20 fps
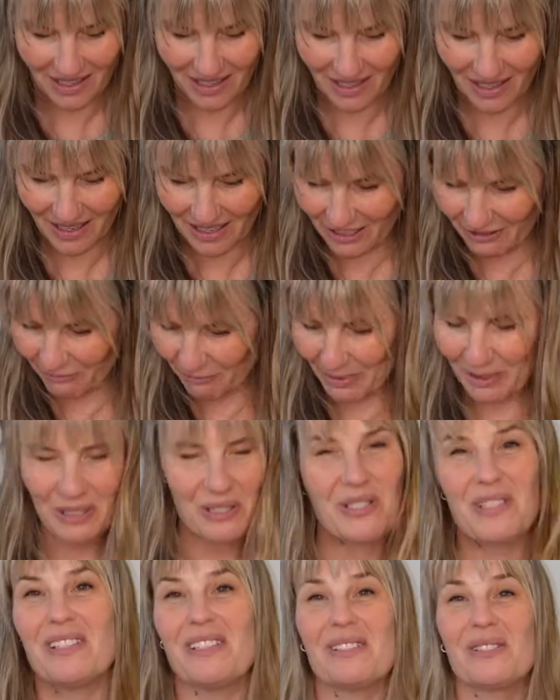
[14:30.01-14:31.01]
kind of
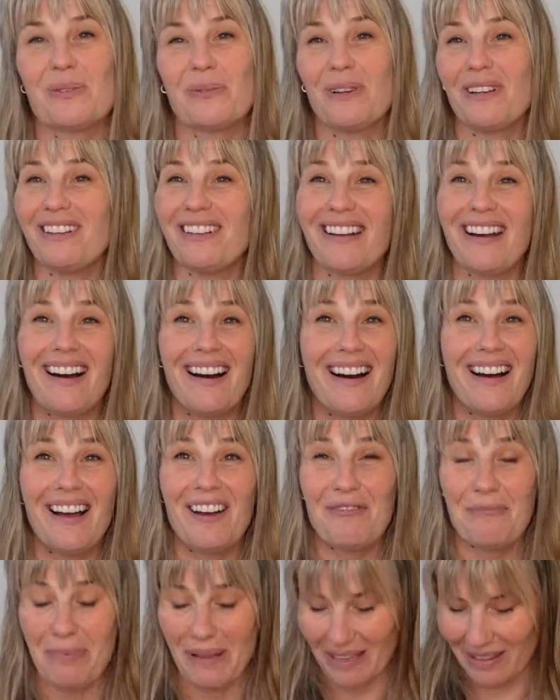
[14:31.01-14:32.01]
purchase. Would not
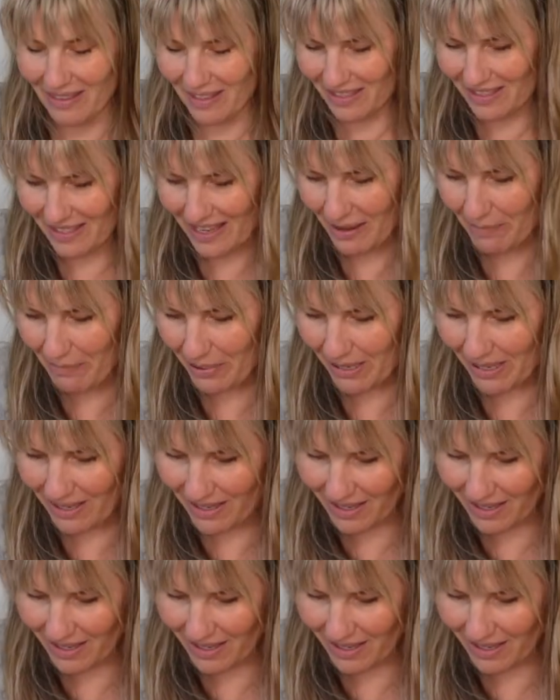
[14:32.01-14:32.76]
have picked this up.